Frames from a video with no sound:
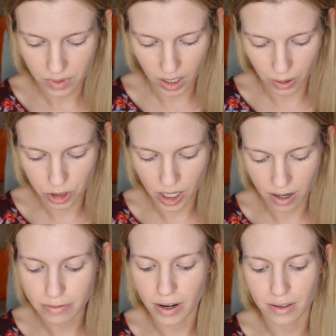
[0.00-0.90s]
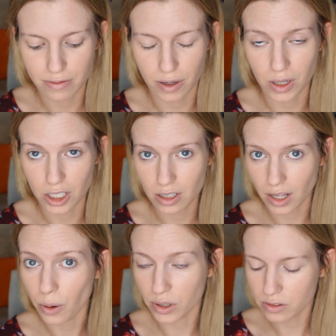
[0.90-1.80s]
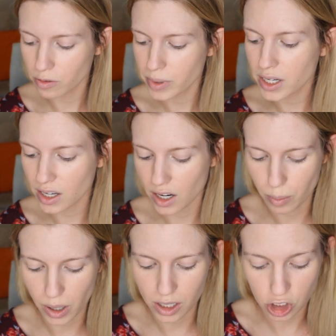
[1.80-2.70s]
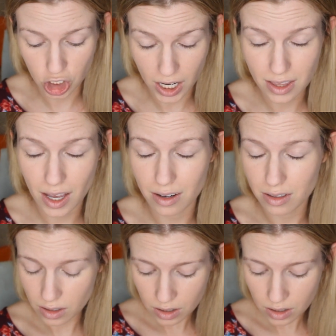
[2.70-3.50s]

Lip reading: I was trying to find foundation that worked for me, and I bought a shade that